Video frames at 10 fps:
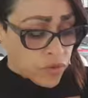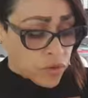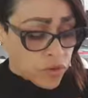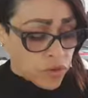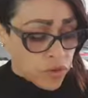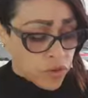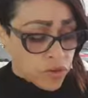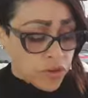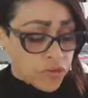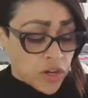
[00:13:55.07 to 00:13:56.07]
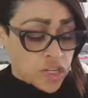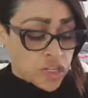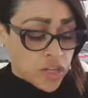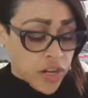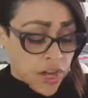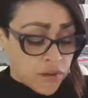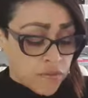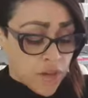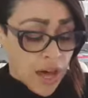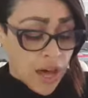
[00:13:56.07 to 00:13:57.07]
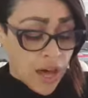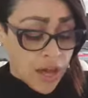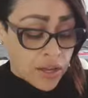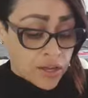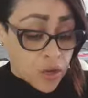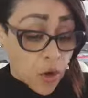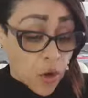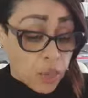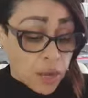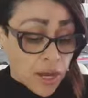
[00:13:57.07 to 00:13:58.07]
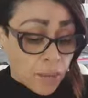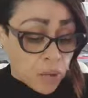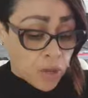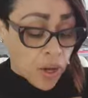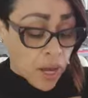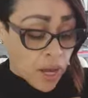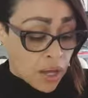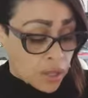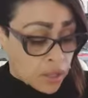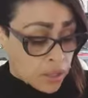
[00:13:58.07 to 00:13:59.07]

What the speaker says: to function out of the heart, to open up your heart.